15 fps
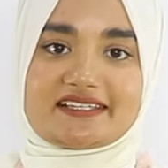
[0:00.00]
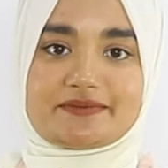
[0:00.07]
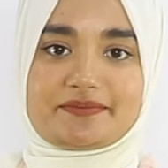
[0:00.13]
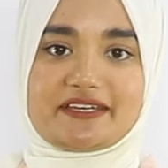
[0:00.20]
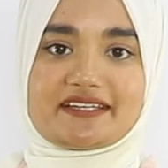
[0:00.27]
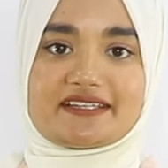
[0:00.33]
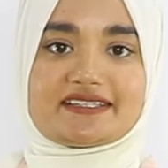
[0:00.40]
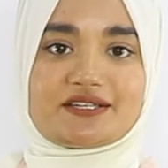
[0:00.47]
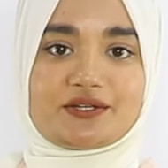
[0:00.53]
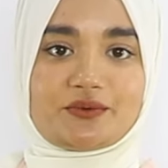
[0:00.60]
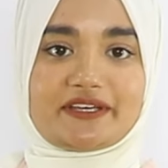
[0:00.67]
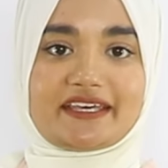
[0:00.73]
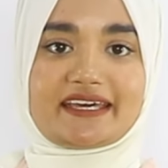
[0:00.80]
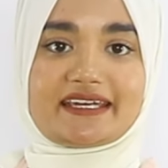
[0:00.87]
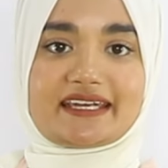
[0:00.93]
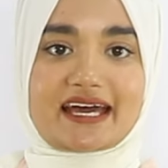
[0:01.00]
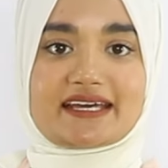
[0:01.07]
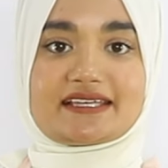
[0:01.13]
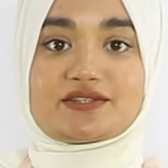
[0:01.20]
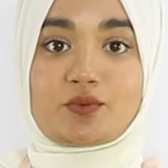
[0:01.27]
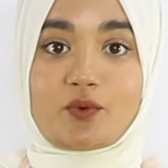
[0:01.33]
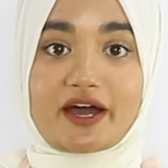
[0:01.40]
speed until we get
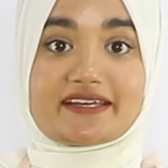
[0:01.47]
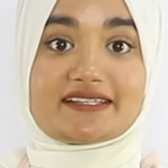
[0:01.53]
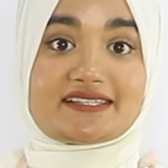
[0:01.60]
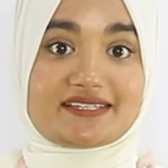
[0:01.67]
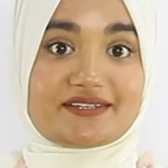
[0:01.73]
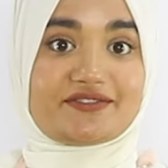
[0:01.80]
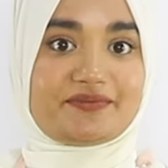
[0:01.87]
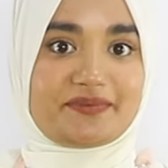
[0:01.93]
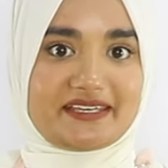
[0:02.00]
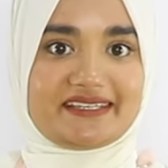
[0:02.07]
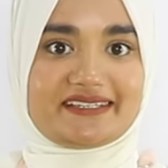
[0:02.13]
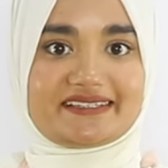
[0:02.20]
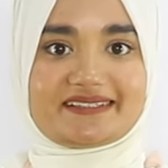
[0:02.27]
nice white stiff peaks.